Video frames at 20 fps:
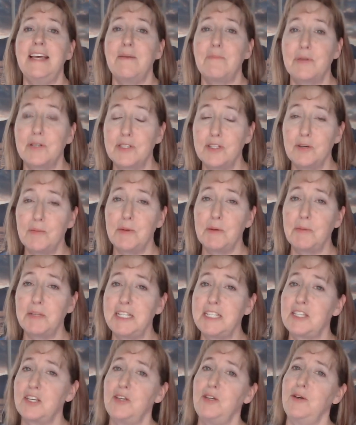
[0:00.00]
presumably
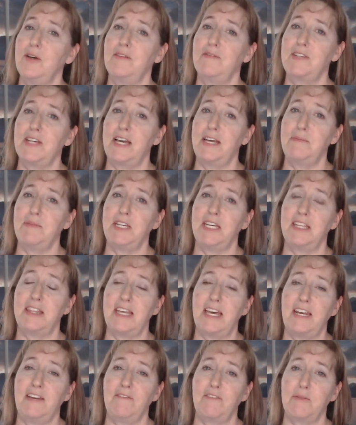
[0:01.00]
so you have time to get
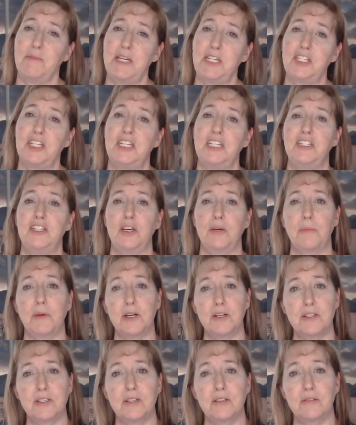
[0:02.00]
that information into your
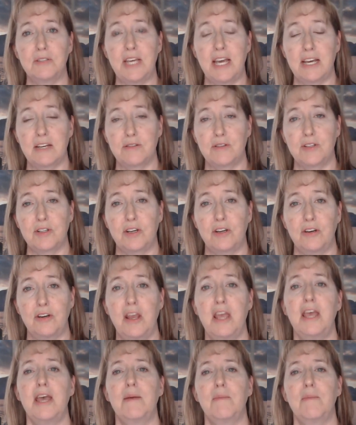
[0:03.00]
personal tax return